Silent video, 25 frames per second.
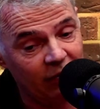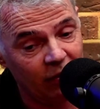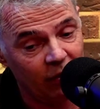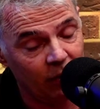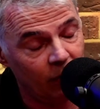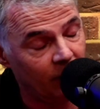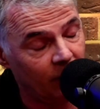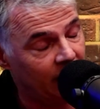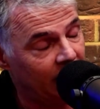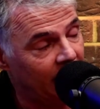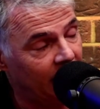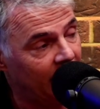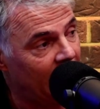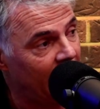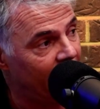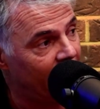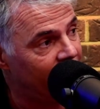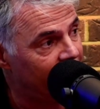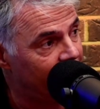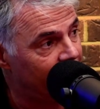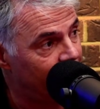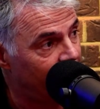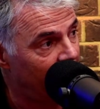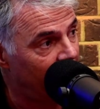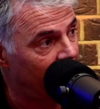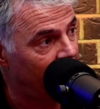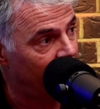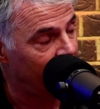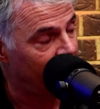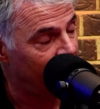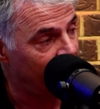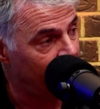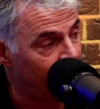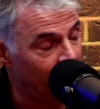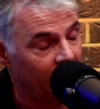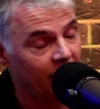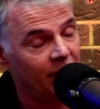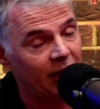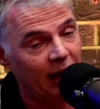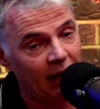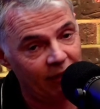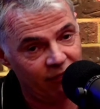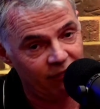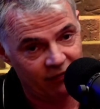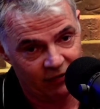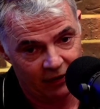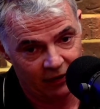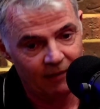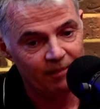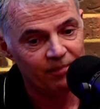when he left Parliament? When he
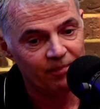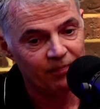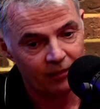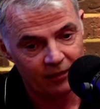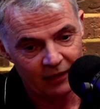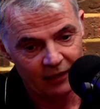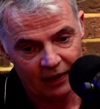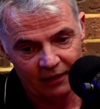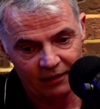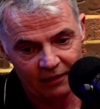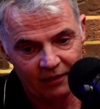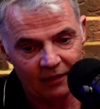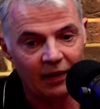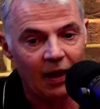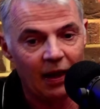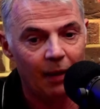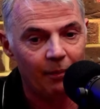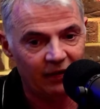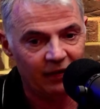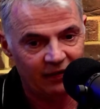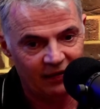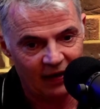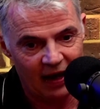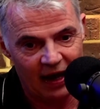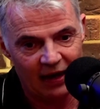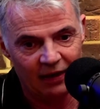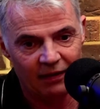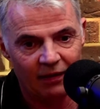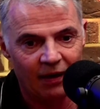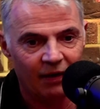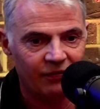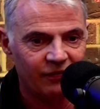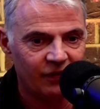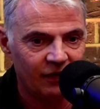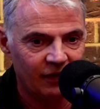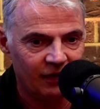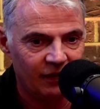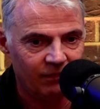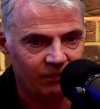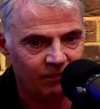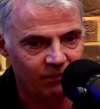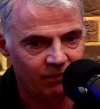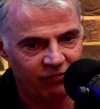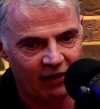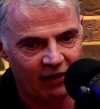left number 10 after the Brexit?